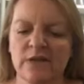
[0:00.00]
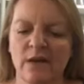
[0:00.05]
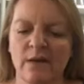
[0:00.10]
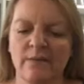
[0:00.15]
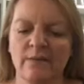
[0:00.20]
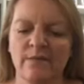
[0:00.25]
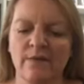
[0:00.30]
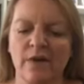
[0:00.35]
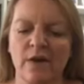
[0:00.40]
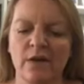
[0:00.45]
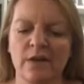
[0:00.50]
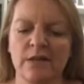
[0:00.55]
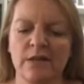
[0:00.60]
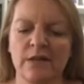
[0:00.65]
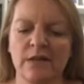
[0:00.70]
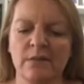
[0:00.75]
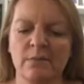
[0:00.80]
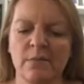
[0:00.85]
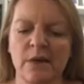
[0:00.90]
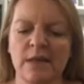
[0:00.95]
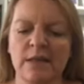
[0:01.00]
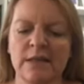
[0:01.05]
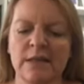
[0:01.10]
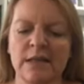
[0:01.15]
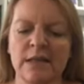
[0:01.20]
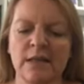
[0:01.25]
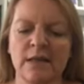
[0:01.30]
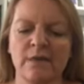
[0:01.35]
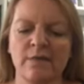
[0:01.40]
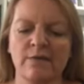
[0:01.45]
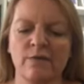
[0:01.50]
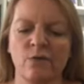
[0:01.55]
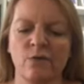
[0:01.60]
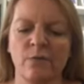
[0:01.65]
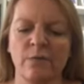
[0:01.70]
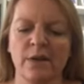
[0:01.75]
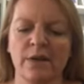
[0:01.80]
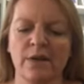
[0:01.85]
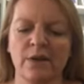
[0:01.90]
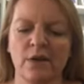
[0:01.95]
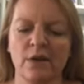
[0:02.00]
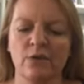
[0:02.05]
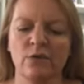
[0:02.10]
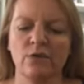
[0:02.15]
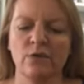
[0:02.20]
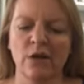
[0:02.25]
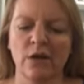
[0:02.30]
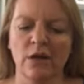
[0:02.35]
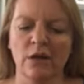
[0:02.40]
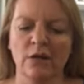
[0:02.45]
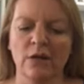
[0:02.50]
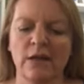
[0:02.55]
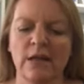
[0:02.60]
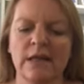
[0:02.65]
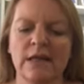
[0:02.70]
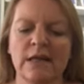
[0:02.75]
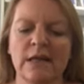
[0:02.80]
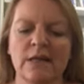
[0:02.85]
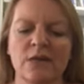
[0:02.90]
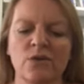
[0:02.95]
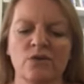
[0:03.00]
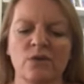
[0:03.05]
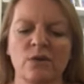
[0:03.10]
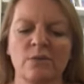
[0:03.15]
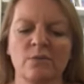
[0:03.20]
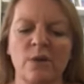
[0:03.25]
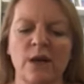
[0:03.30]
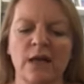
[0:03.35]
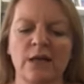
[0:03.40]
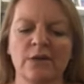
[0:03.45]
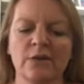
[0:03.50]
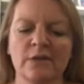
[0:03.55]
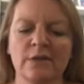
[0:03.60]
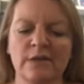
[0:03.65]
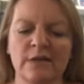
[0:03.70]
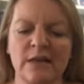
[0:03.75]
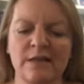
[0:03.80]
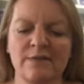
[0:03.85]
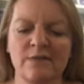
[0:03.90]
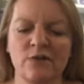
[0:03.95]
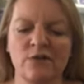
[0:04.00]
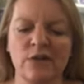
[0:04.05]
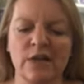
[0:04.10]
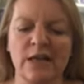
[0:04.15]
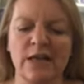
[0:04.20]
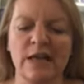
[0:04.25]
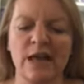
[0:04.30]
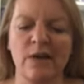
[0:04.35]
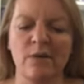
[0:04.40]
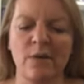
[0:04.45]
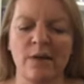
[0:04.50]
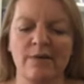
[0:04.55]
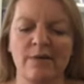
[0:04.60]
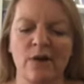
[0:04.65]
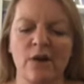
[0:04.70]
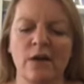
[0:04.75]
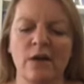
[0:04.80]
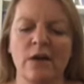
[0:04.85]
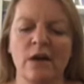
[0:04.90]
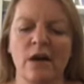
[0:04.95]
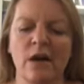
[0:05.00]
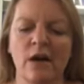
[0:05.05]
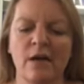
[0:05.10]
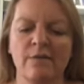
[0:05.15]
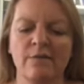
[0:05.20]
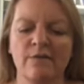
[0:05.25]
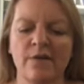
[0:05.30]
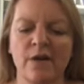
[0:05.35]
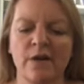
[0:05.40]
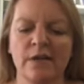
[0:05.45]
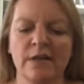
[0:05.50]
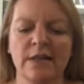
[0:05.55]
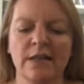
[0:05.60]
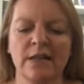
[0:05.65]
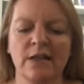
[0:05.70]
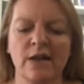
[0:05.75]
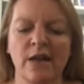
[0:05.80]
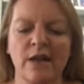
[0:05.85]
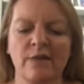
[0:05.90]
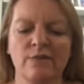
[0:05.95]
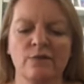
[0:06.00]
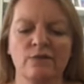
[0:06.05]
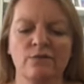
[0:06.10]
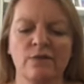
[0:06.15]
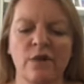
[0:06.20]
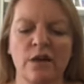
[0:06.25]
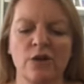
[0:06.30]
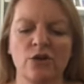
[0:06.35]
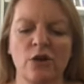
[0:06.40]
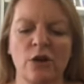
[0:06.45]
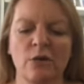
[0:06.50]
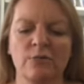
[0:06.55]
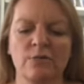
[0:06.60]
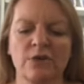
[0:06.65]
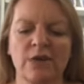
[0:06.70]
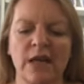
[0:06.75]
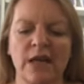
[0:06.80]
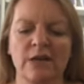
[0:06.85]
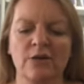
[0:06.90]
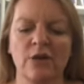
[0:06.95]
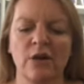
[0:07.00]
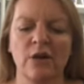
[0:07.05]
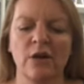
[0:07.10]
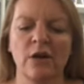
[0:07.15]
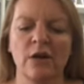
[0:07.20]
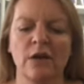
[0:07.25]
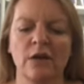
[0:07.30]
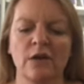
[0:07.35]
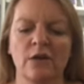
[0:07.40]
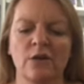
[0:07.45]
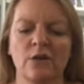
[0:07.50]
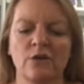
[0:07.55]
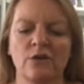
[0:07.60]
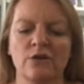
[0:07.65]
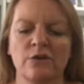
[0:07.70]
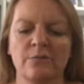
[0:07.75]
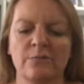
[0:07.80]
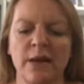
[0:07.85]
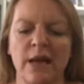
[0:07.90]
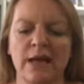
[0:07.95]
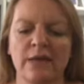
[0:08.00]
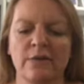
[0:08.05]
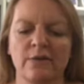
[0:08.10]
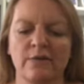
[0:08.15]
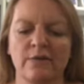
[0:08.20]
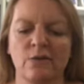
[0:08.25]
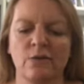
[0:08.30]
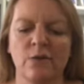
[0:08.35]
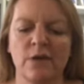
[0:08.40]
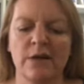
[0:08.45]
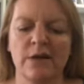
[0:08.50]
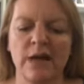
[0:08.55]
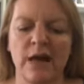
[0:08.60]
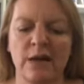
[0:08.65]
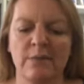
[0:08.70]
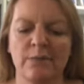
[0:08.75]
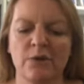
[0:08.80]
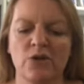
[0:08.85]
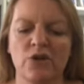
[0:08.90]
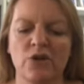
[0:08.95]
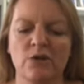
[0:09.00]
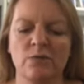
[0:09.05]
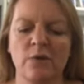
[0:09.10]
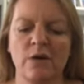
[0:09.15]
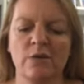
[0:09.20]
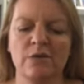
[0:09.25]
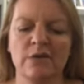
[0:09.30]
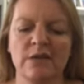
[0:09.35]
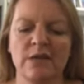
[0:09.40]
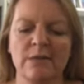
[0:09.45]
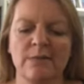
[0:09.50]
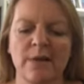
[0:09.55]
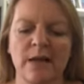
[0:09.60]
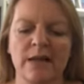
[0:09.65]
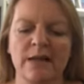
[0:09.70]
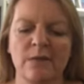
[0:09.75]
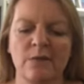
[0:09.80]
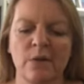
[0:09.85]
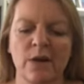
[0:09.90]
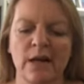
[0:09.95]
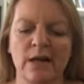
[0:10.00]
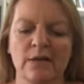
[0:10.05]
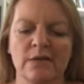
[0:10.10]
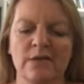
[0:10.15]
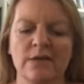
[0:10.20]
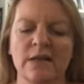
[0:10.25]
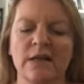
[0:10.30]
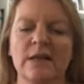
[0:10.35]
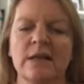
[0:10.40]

I'm finding my nearly 4-month-old girl is doing well on the sleep routine. However, I'm finding that I have to rush home to get her to bed for a nap. She won't sleep anywhere else.